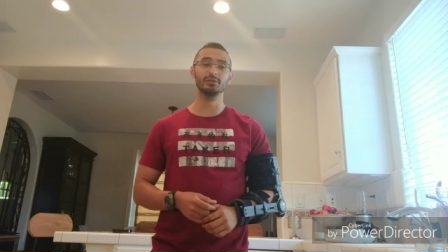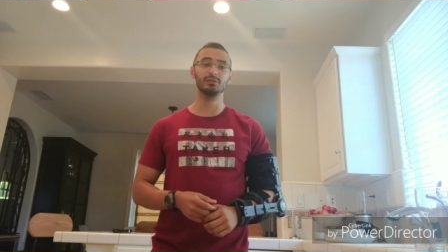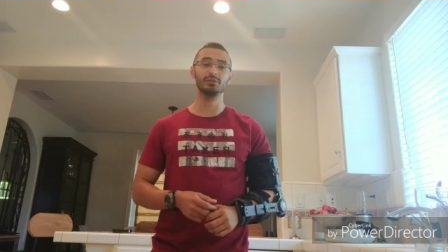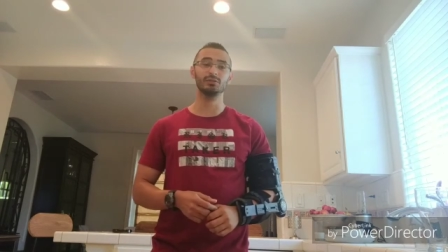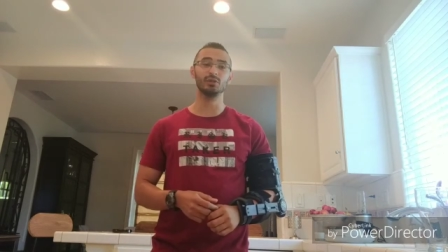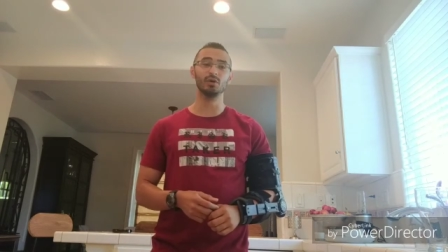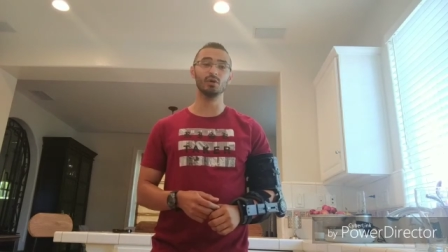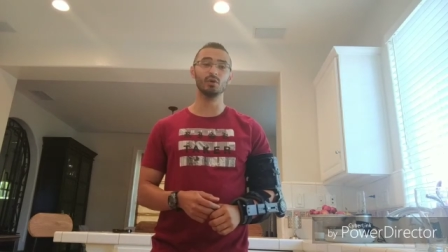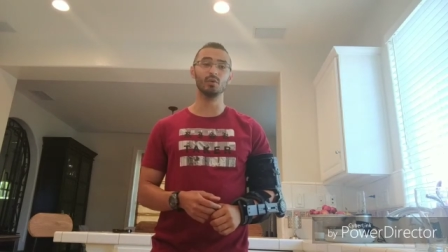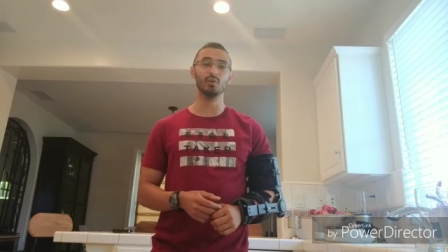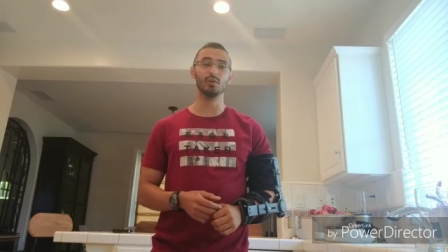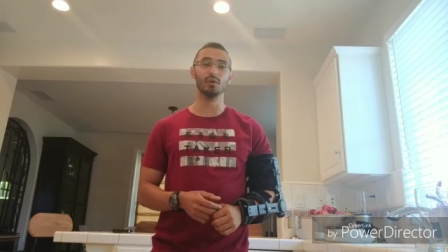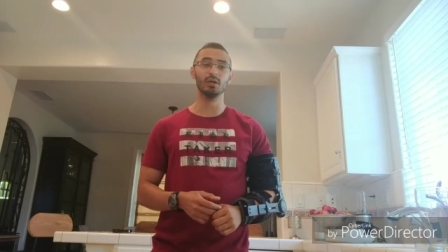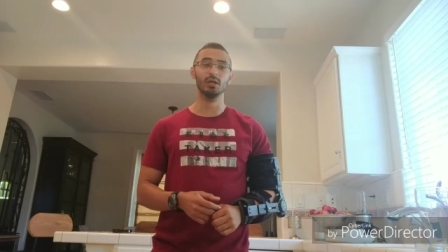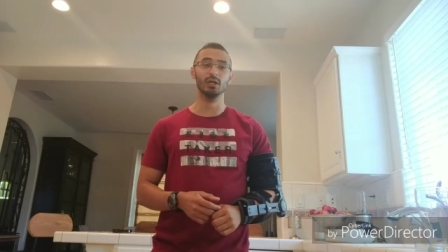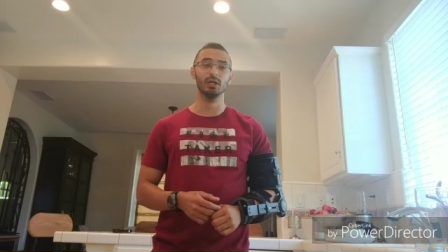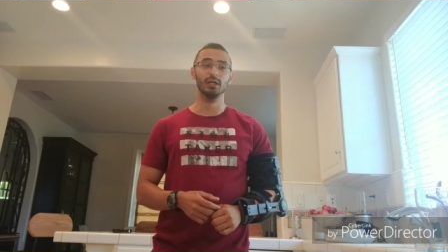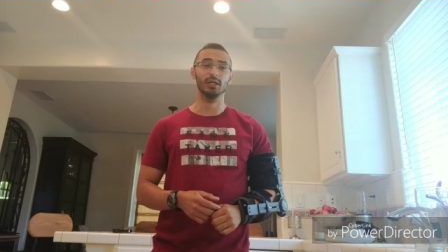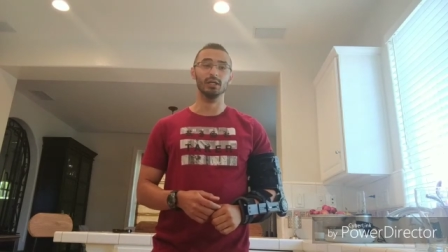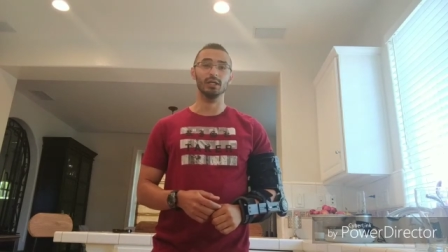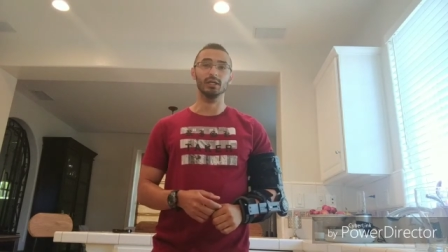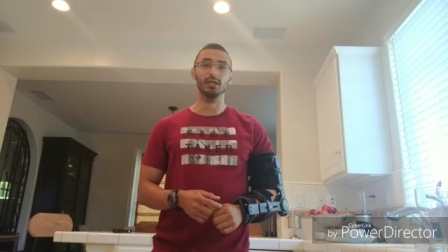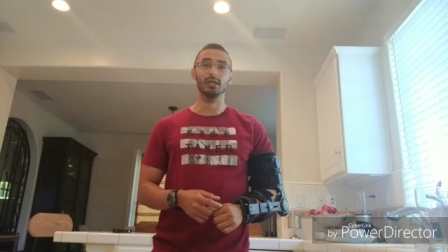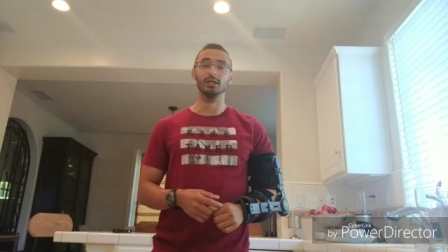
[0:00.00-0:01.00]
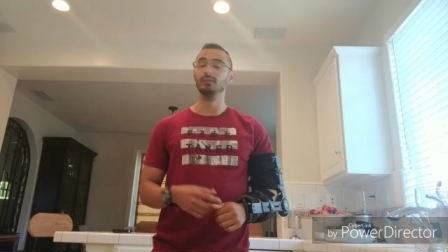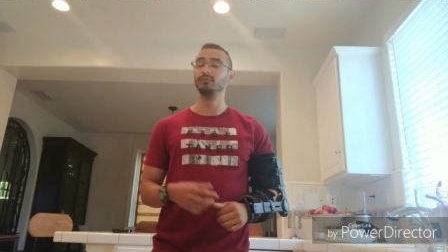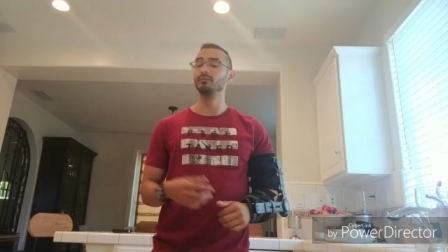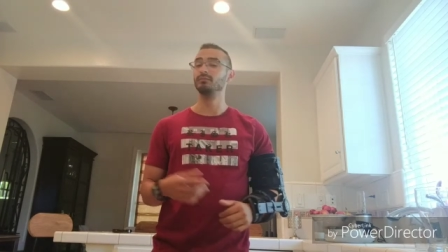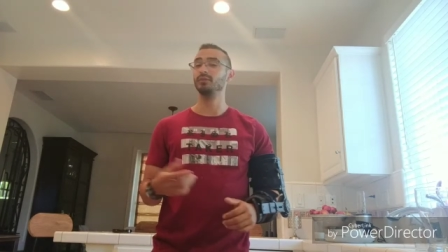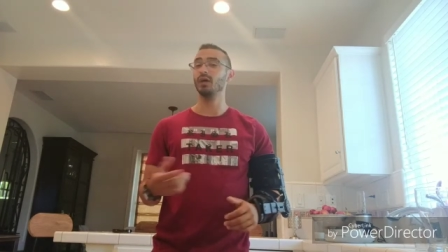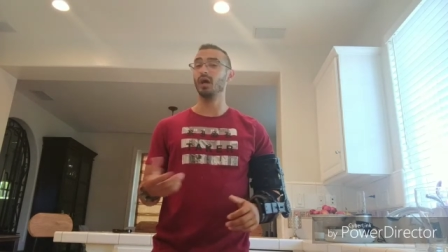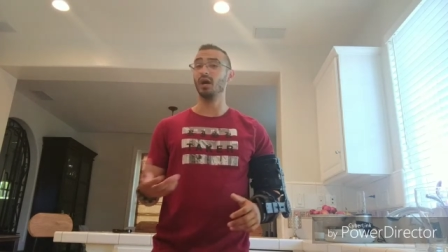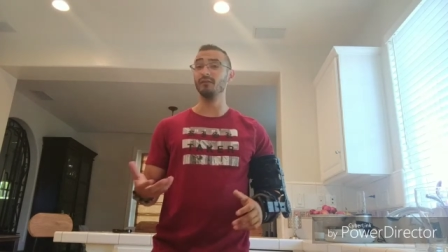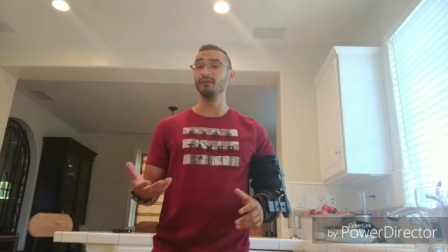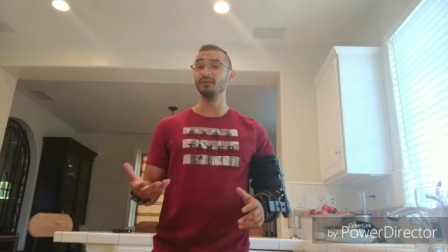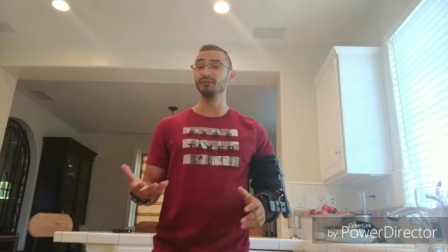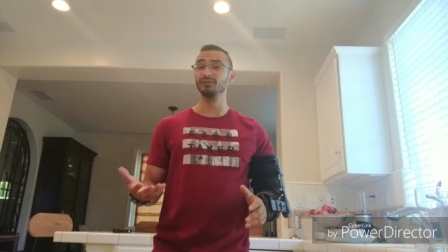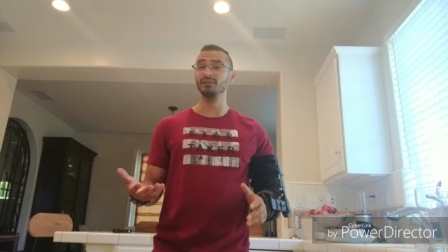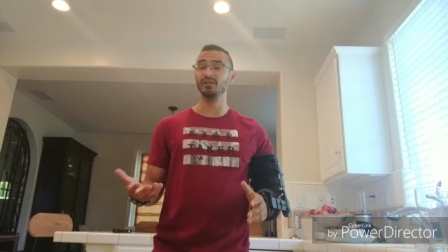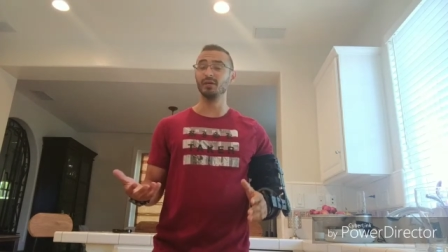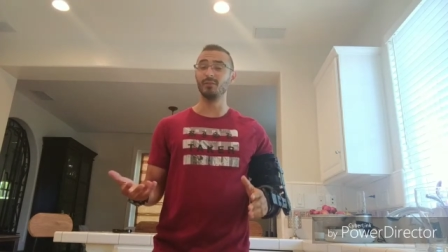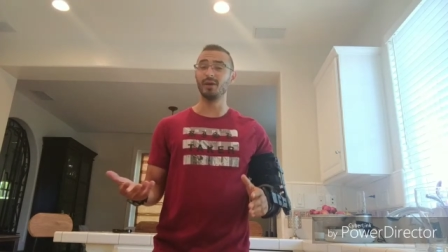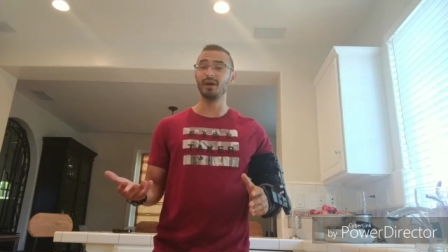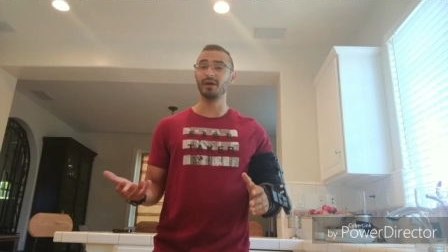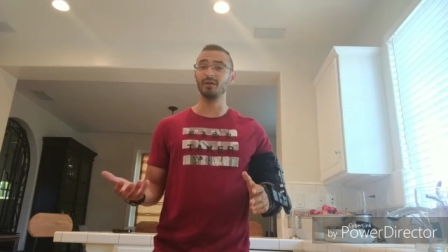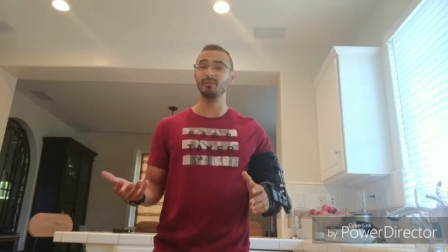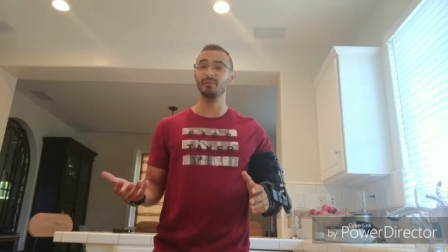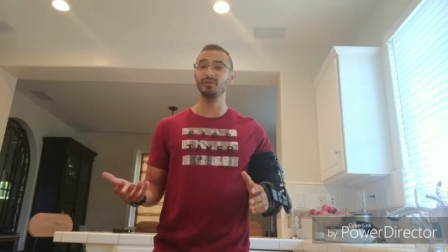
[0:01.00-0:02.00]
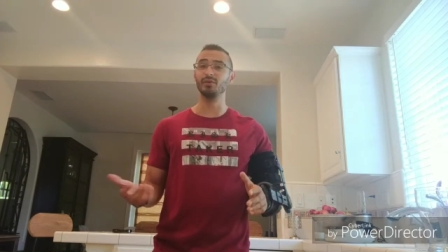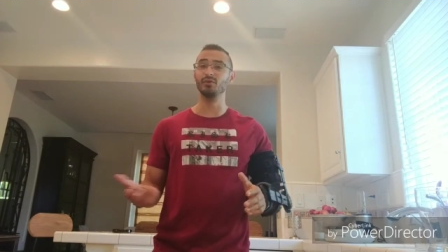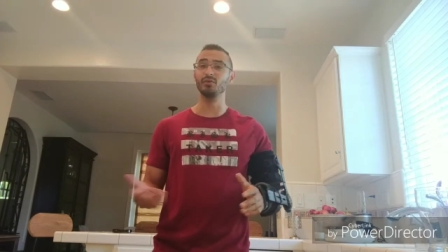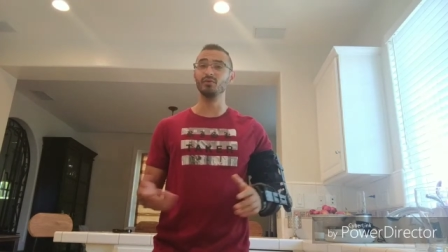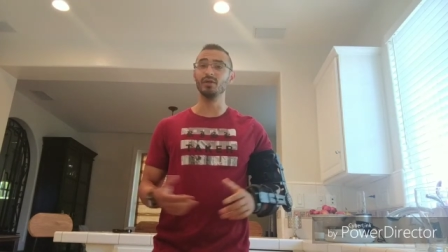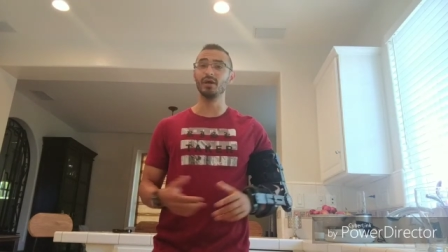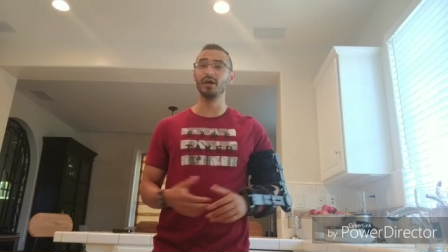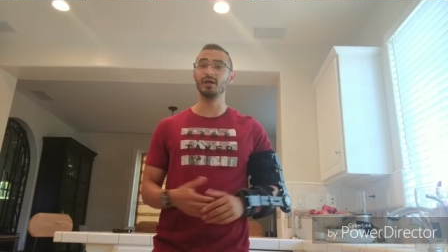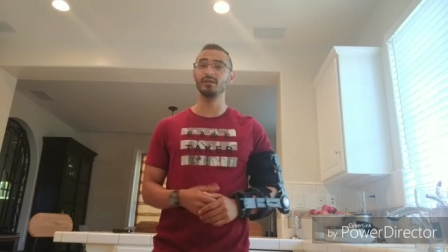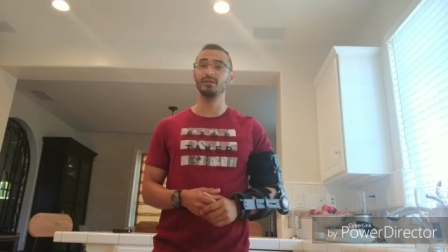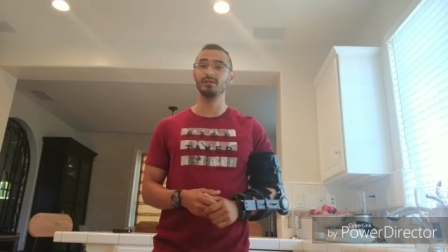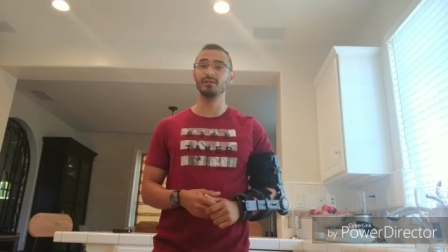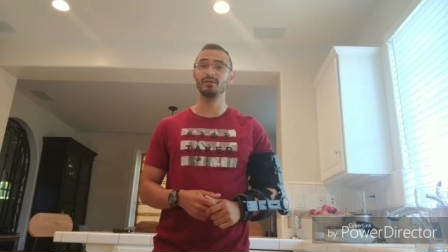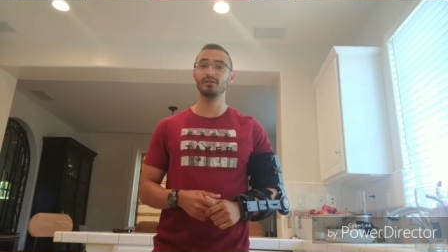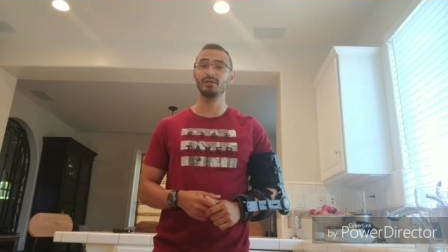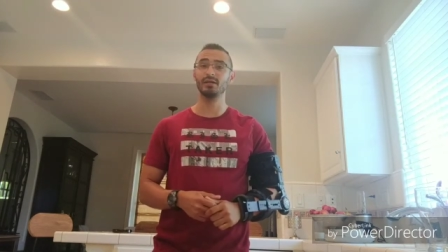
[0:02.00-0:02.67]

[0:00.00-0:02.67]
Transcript: So obviously I'm not going to be doing that.